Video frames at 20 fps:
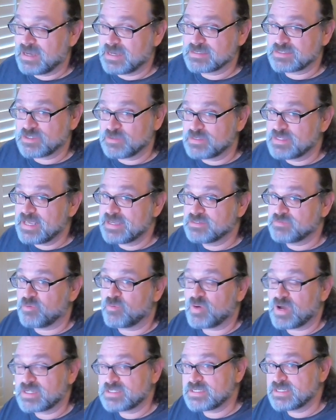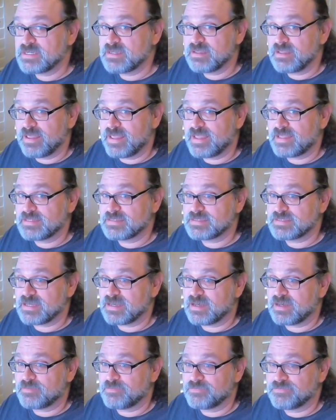So thanks for watching. And
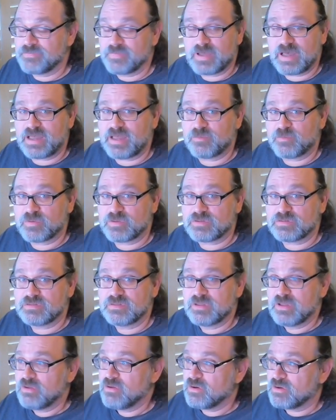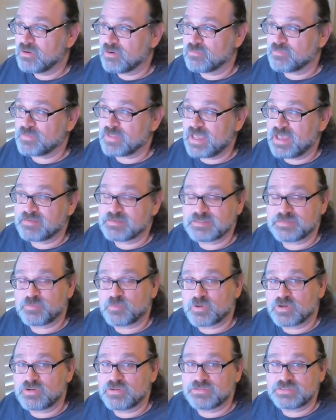I will hopefully have some
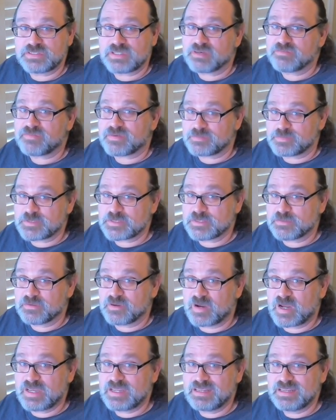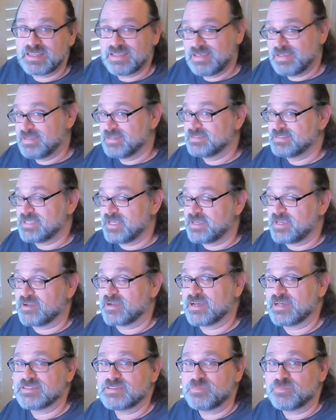more new stuff up soon, all right? Take care,
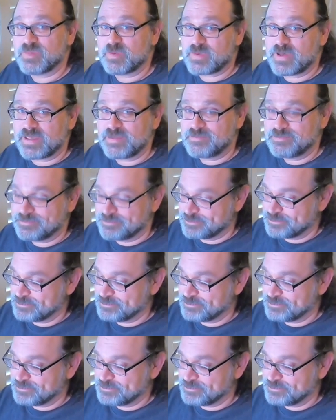guys. Bye-bye.